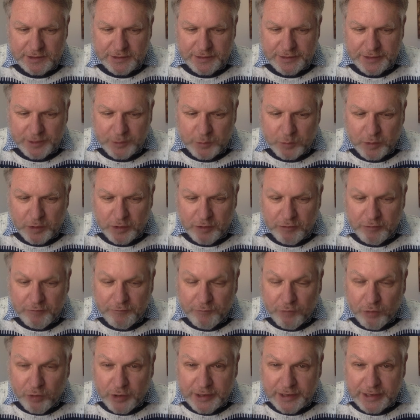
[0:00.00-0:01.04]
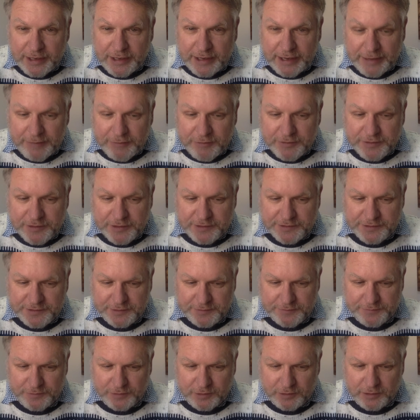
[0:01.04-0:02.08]
we're avoiding everything
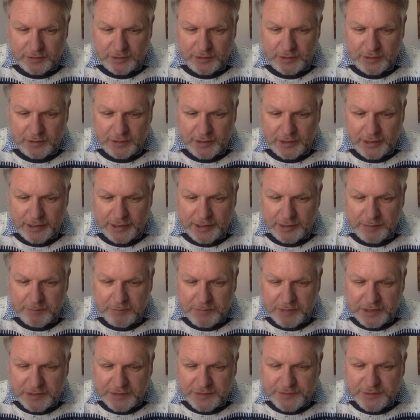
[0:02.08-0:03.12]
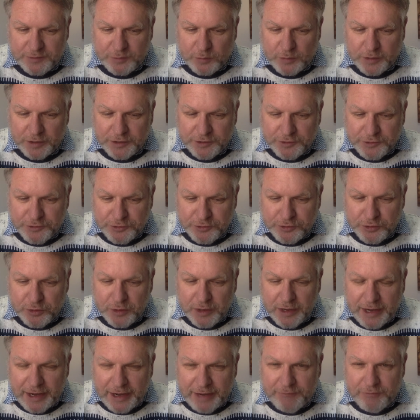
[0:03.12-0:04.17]
sinful and it means that we do
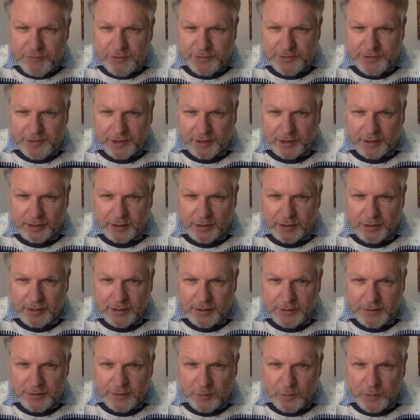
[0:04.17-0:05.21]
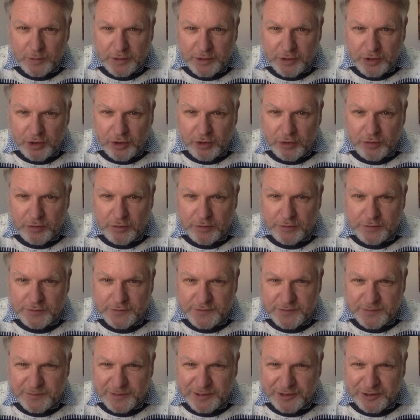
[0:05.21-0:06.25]
everything that we know to
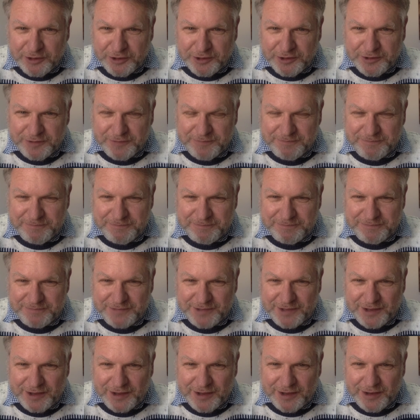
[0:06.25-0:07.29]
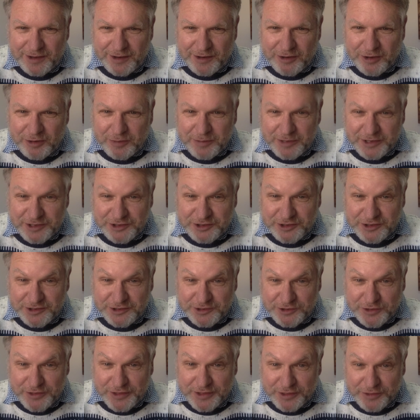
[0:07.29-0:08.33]
be good. God bless you as you
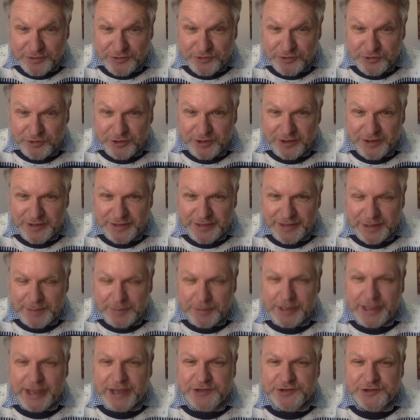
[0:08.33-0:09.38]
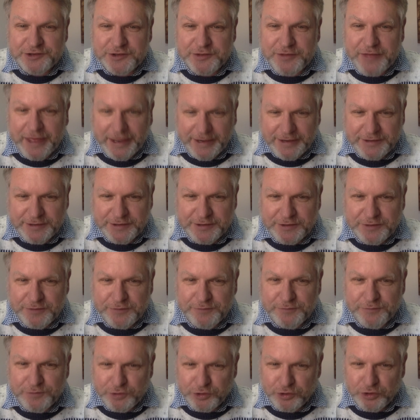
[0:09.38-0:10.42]
think through the implications of that
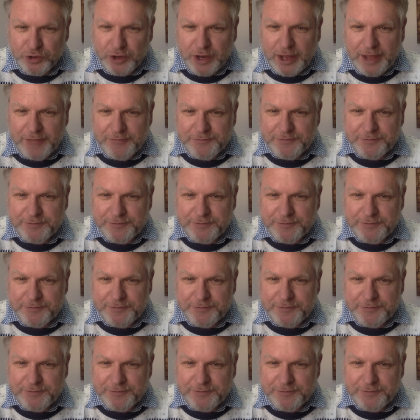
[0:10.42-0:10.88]
for your life.